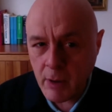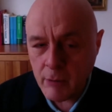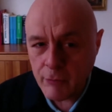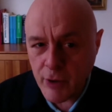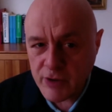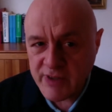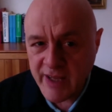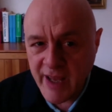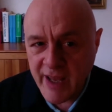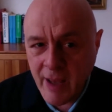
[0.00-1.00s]
For us, the
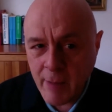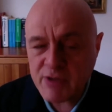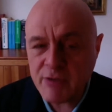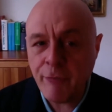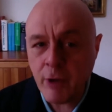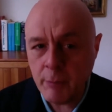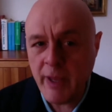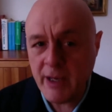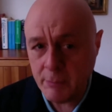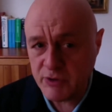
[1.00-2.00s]
AAM is a
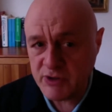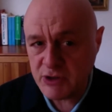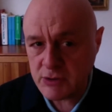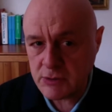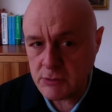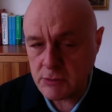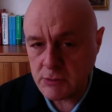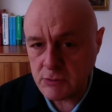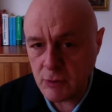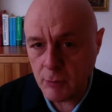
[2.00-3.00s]
fallback position.
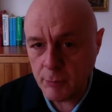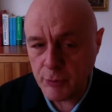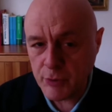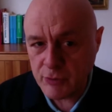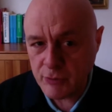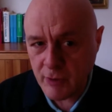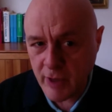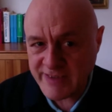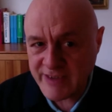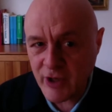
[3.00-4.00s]
So
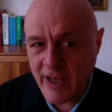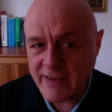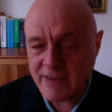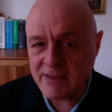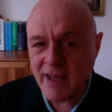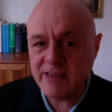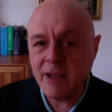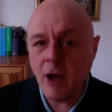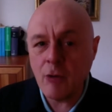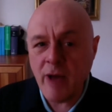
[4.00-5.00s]
exercising
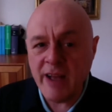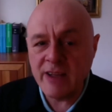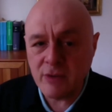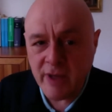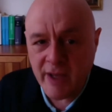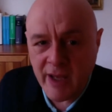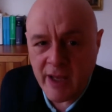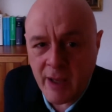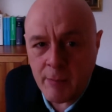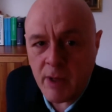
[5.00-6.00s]
our rights on the
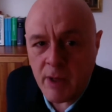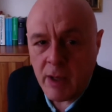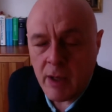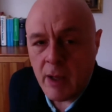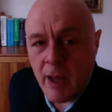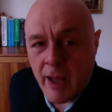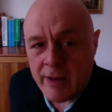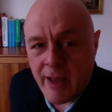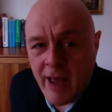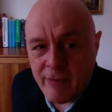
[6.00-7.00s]
AAM
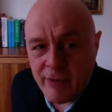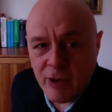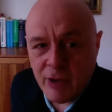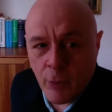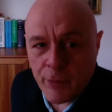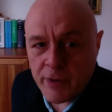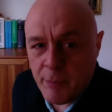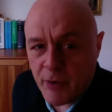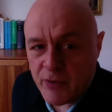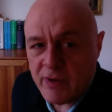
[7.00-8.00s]
and having the author
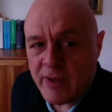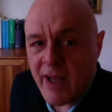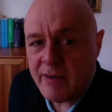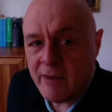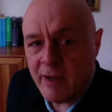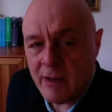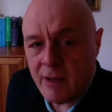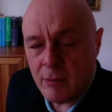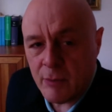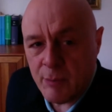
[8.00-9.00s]
deposit that in a
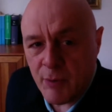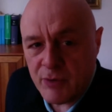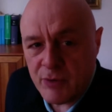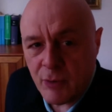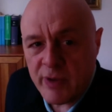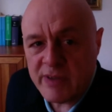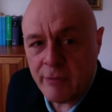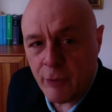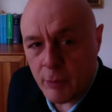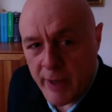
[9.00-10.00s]
repository is a
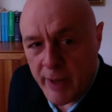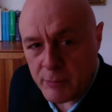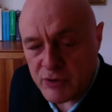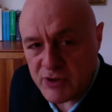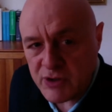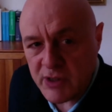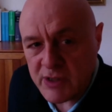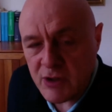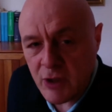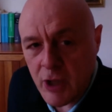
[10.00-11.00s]
fallback position.
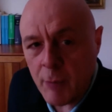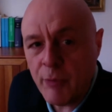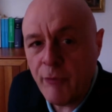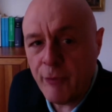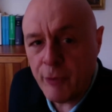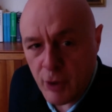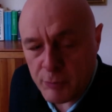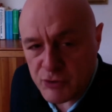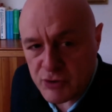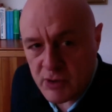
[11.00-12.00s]
It's not our preferred
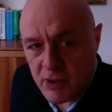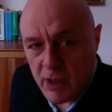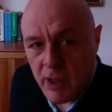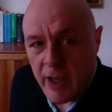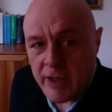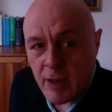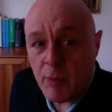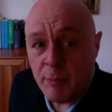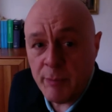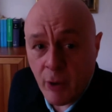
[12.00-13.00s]
option. And it
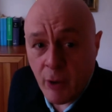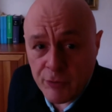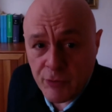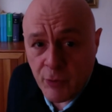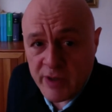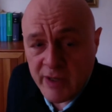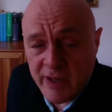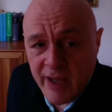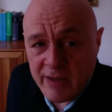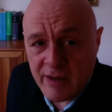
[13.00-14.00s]
will be also
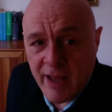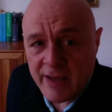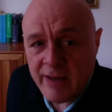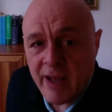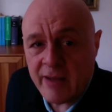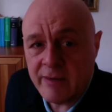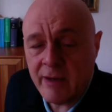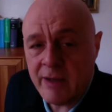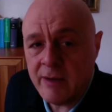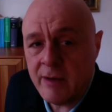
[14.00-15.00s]
indicated like that
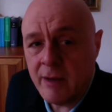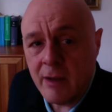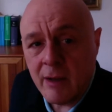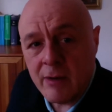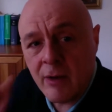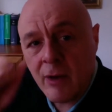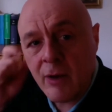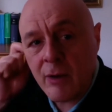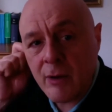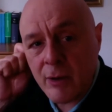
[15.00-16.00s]
in
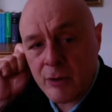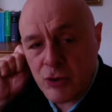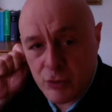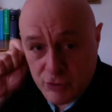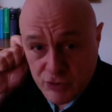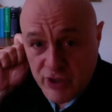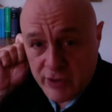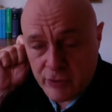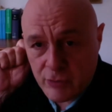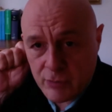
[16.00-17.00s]
the journal checker
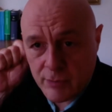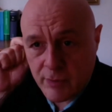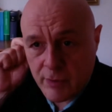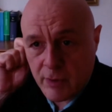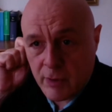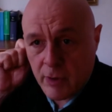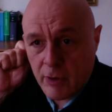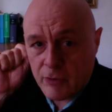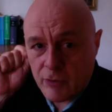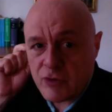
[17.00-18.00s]
tool.
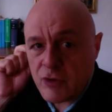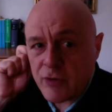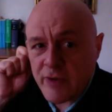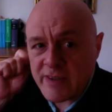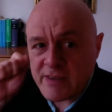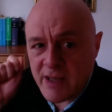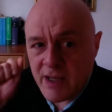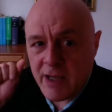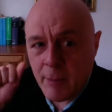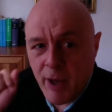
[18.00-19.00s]
So it's not
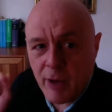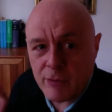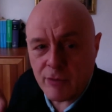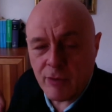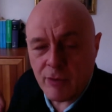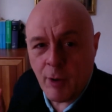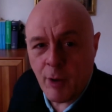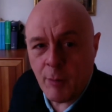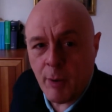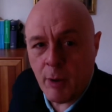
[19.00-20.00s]
necessarily about
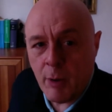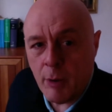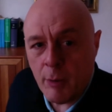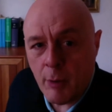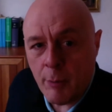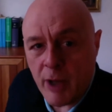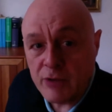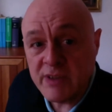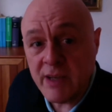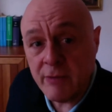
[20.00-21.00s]

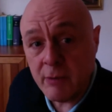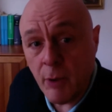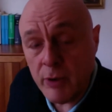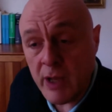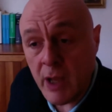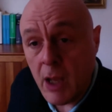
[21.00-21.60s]
saving money.